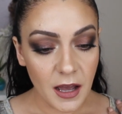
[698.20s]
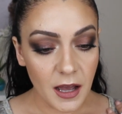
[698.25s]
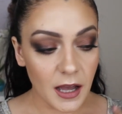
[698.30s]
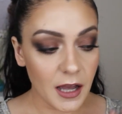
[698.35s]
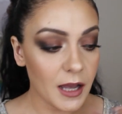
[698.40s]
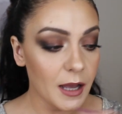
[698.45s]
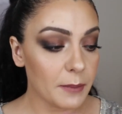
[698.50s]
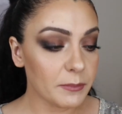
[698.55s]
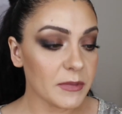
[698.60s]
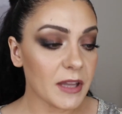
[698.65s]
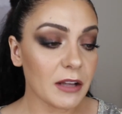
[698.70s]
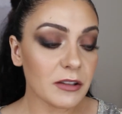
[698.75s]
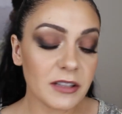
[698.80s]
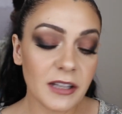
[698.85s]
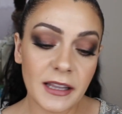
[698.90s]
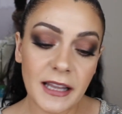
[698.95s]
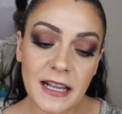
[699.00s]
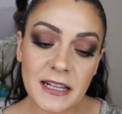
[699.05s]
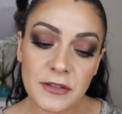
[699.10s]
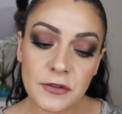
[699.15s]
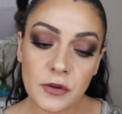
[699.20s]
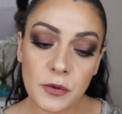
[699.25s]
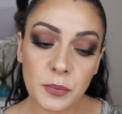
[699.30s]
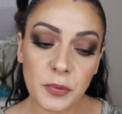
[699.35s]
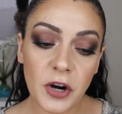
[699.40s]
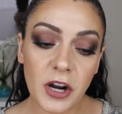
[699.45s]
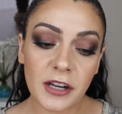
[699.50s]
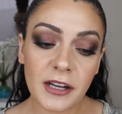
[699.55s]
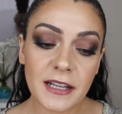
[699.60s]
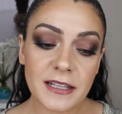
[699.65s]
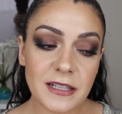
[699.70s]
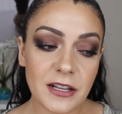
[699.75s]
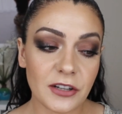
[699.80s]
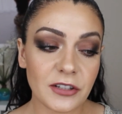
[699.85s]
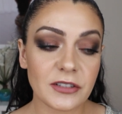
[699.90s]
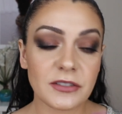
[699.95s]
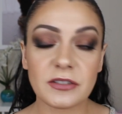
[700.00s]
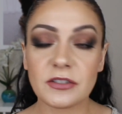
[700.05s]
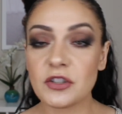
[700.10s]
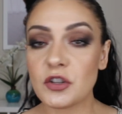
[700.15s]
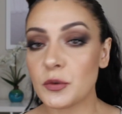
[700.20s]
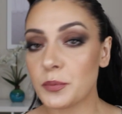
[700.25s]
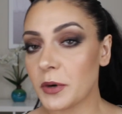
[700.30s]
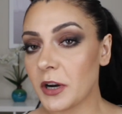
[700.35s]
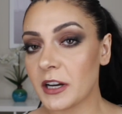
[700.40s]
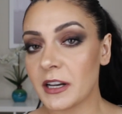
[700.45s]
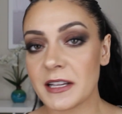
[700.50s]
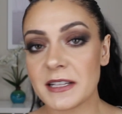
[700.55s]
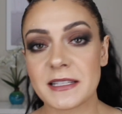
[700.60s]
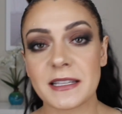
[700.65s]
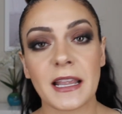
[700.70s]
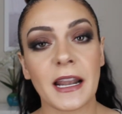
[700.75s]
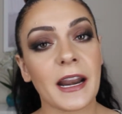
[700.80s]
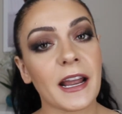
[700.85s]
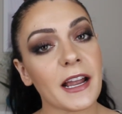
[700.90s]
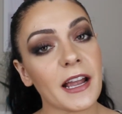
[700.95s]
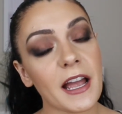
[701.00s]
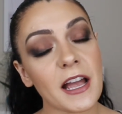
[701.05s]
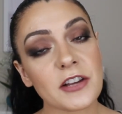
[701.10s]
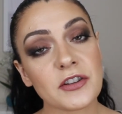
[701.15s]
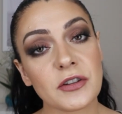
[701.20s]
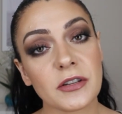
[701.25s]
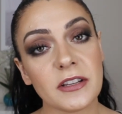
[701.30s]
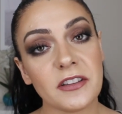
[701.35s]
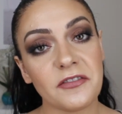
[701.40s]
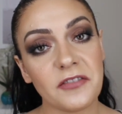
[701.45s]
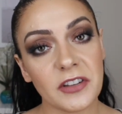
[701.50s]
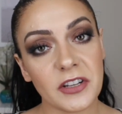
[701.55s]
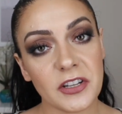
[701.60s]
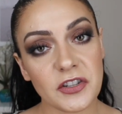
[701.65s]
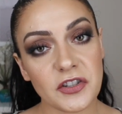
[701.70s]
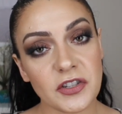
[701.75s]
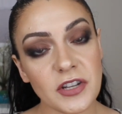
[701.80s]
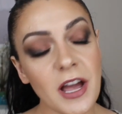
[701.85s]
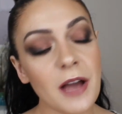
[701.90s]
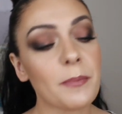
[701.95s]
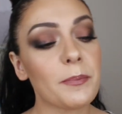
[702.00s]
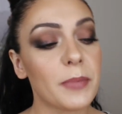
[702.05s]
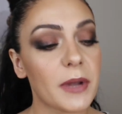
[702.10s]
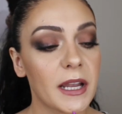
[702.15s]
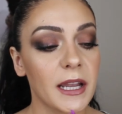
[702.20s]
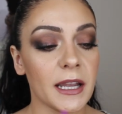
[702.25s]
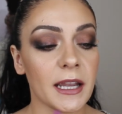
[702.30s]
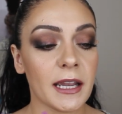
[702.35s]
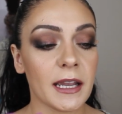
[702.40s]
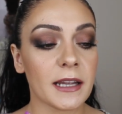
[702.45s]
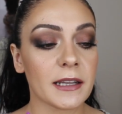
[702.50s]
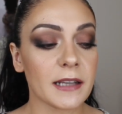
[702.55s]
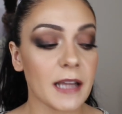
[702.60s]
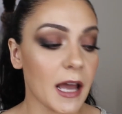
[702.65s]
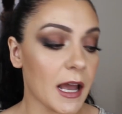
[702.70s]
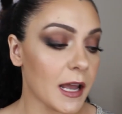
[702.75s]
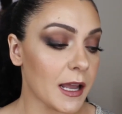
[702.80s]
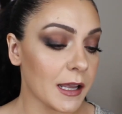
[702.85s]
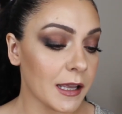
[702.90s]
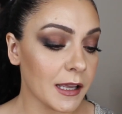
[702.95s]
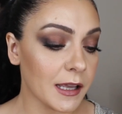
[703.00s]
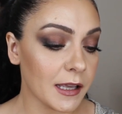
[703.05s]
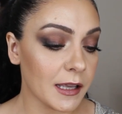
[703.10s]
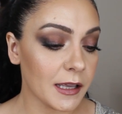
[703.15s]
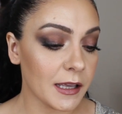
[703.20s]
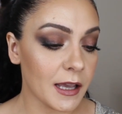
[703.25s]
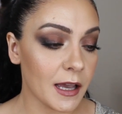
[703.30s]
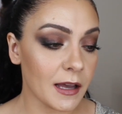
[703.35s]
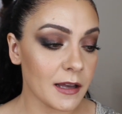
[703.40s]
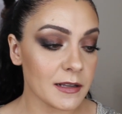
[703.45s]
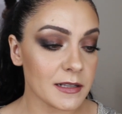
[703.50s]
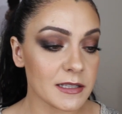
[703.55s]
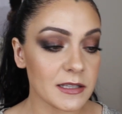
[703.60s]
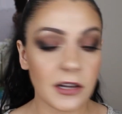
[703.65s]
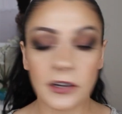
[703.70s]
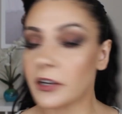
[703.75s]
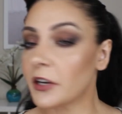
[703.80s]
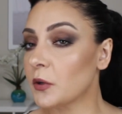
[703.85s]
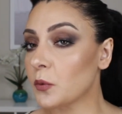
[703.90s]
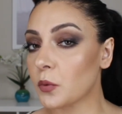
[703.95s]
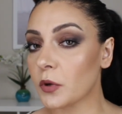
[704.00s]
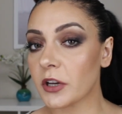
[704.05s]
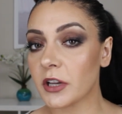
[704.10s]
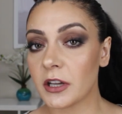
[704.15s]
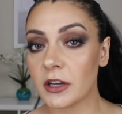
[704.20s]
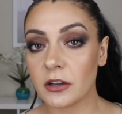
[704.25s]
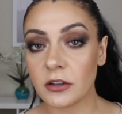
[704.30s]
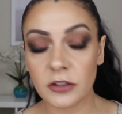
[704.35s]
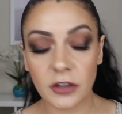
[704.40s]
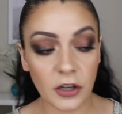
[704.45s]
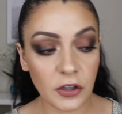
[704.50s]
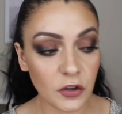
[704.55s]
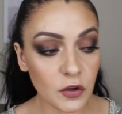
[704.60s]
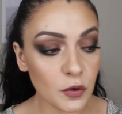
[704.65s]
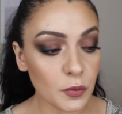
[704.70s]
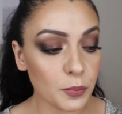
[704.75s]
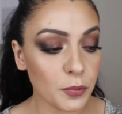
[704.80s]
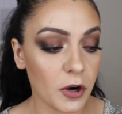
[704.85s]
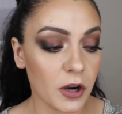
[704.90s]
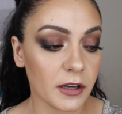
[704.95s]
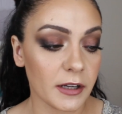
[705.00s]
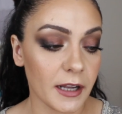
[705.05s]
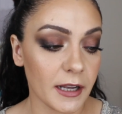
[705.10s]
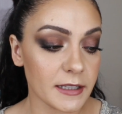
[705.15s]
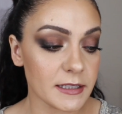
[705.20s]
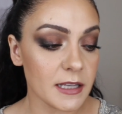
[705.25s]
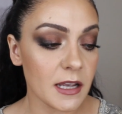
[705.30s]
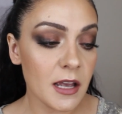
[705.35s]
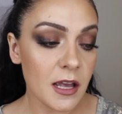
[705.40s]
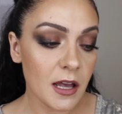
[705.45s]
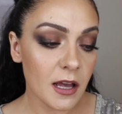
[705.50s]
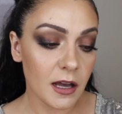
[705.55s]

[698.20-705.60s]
Um, now the last two products are two products that I actually finished up and I uh, started working on a new product.